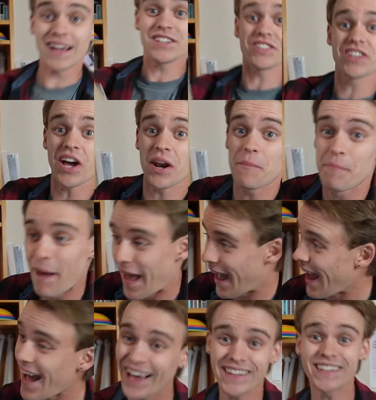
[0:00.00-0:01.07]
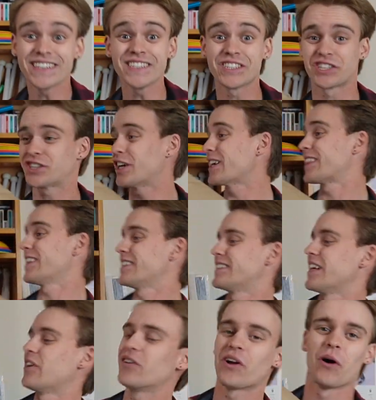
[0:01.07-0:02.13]
I just got a package! Check this
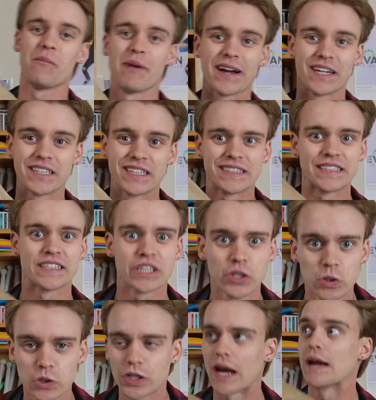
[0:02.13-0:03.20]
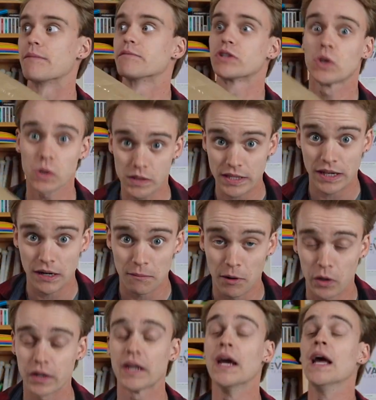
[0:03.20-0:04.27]
out! Oh my goodness, it's huge, I am so excited
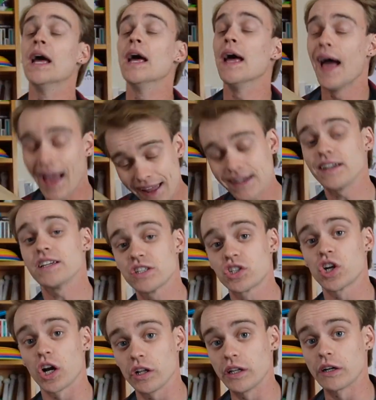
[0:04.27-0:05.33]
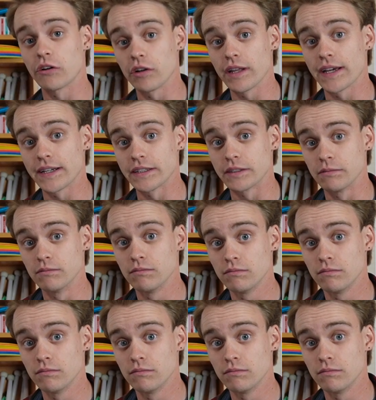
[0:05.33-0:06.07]
about it, and it is juggling related.